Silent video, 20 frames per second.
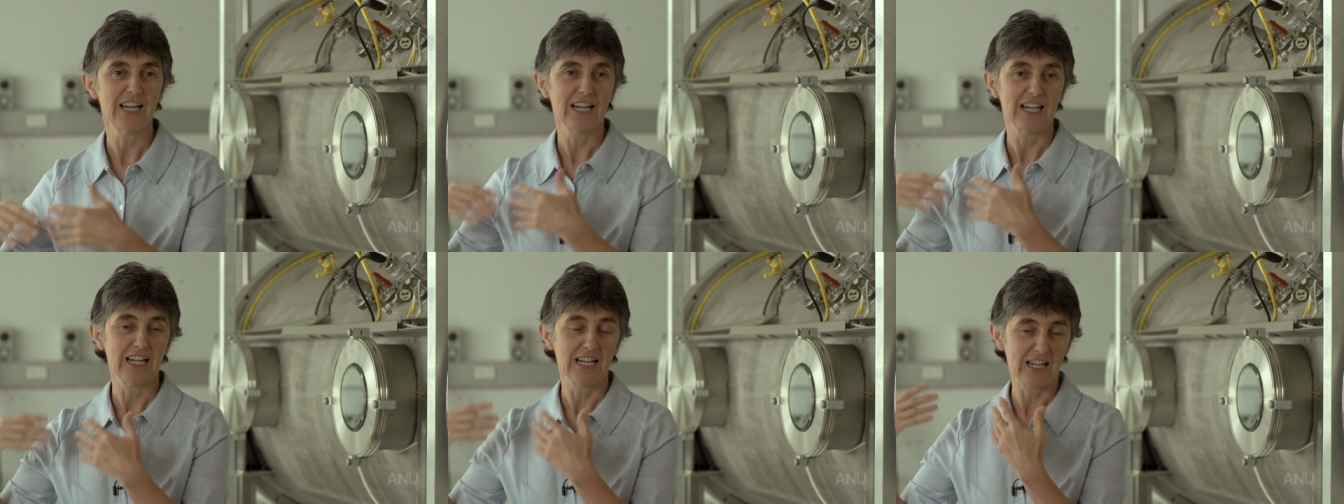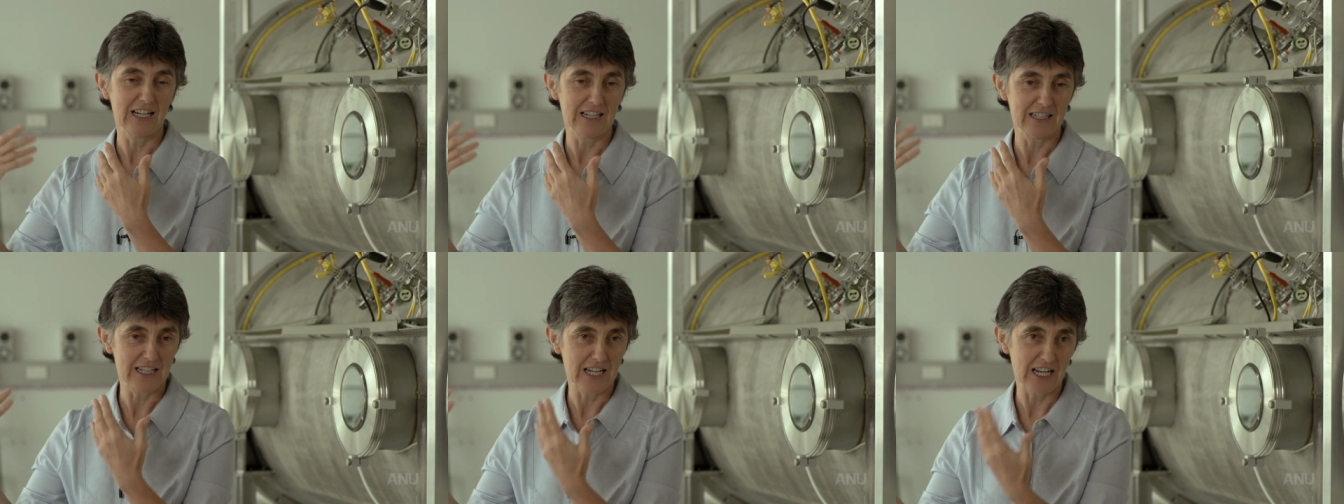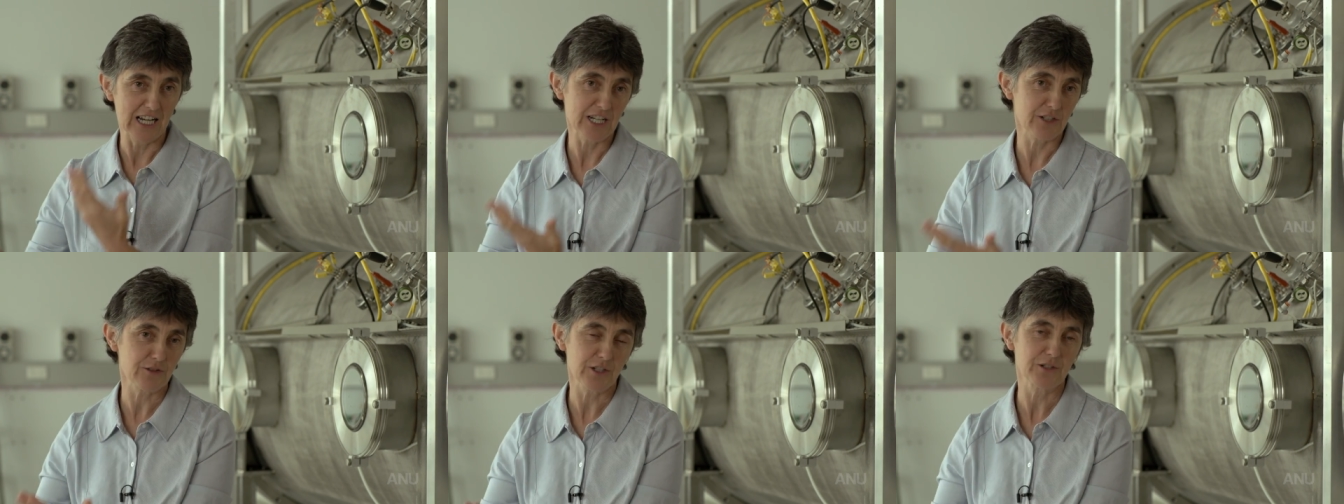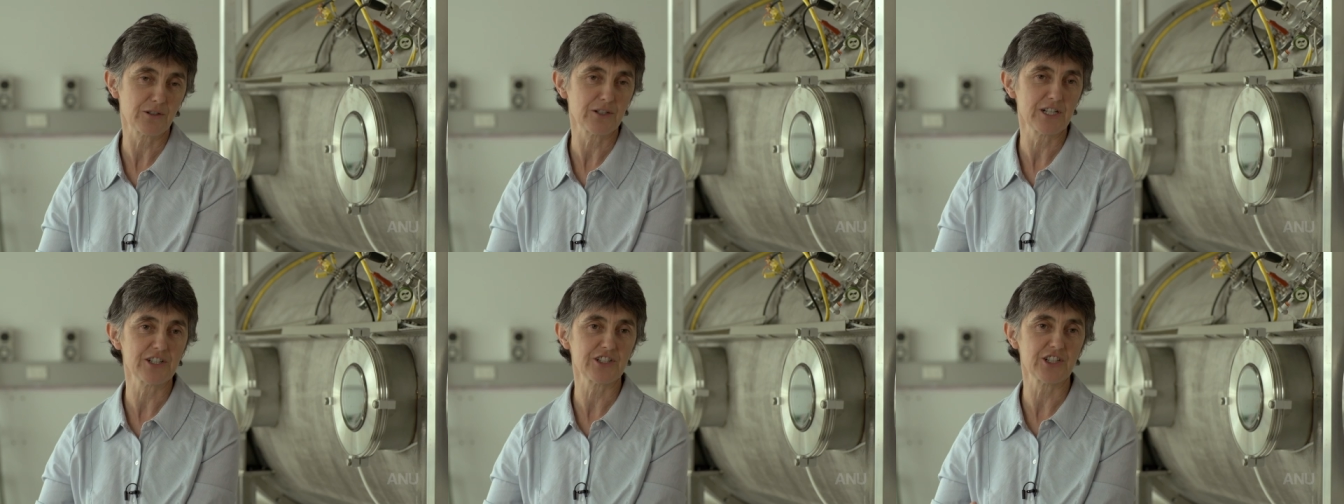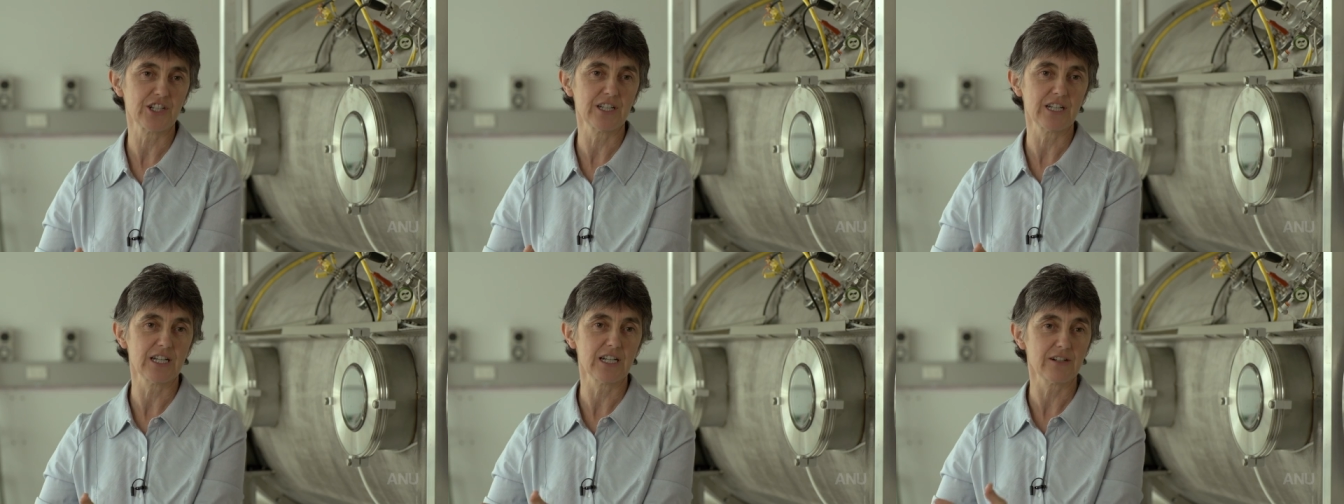in electrical
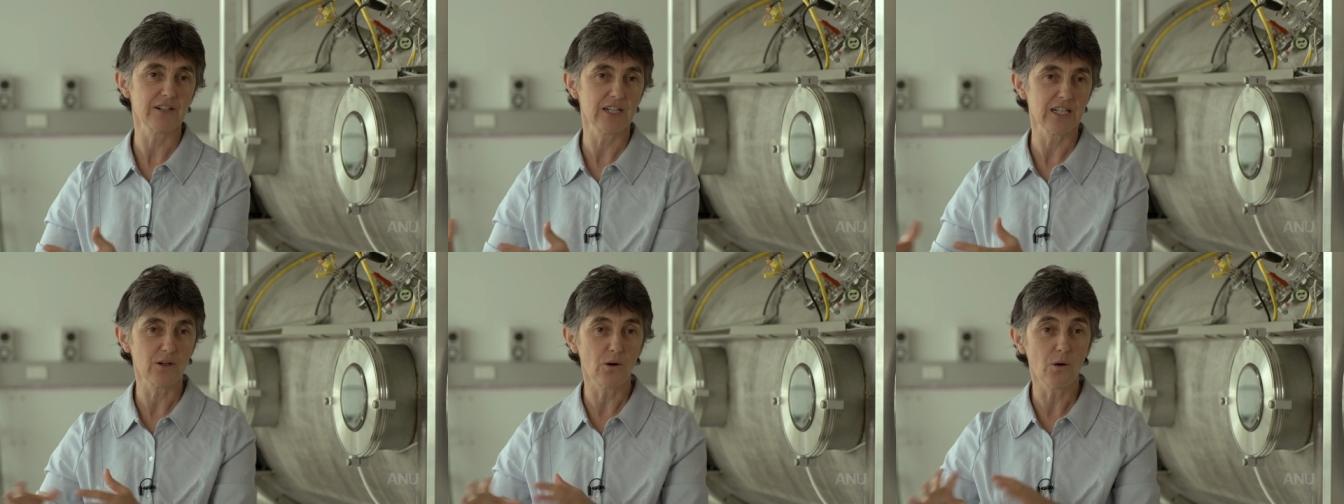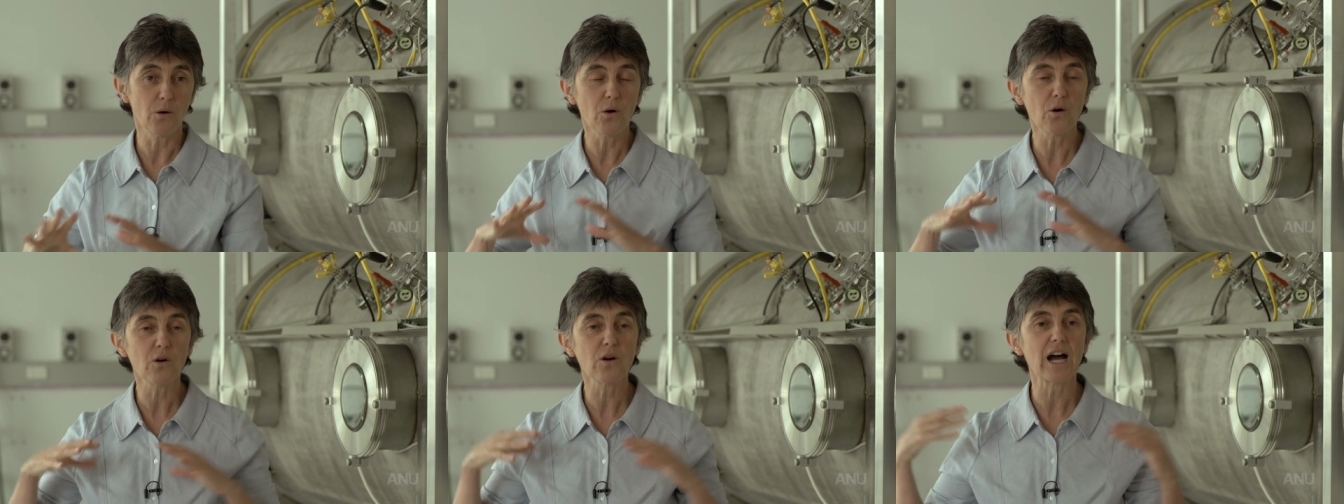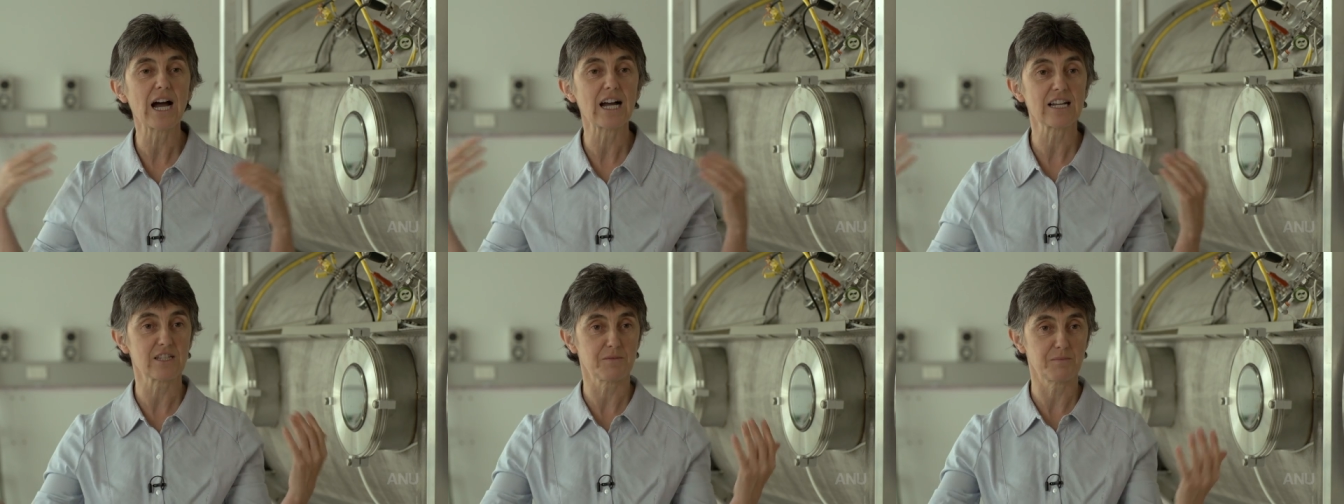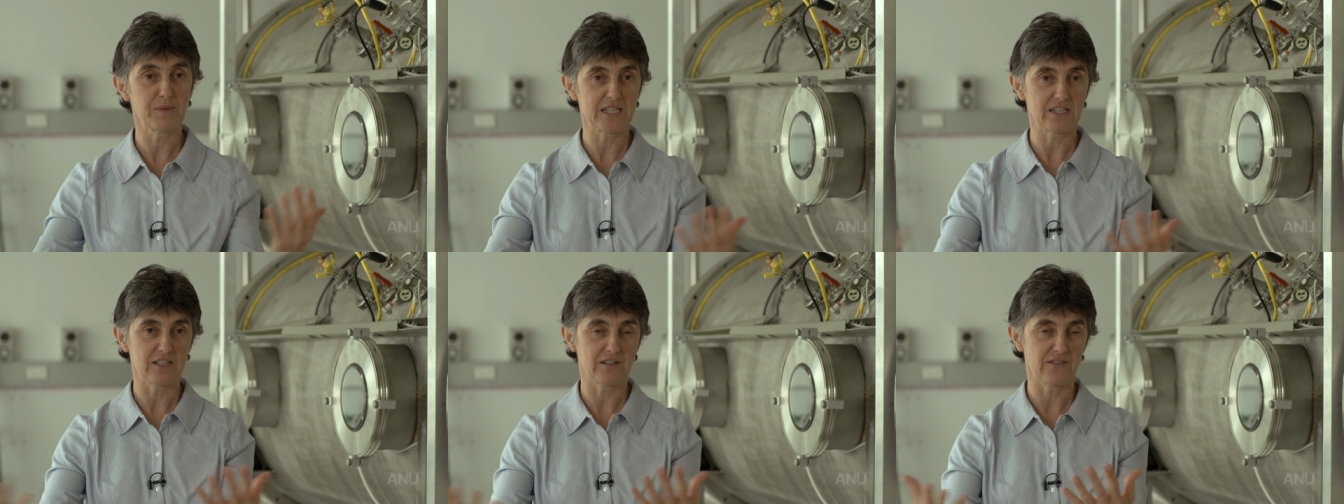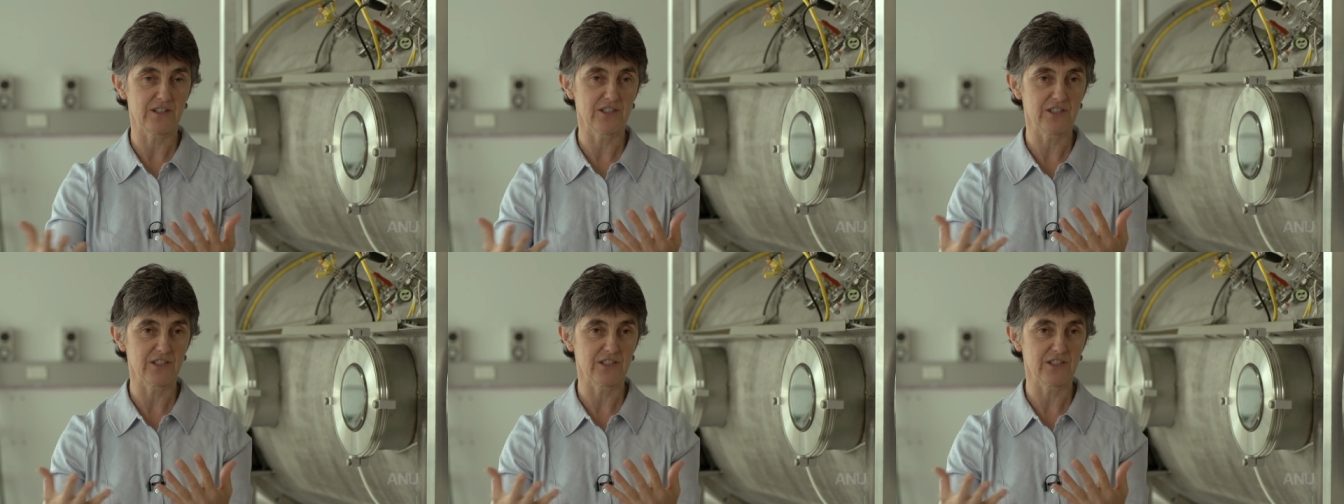engineering, all aspects of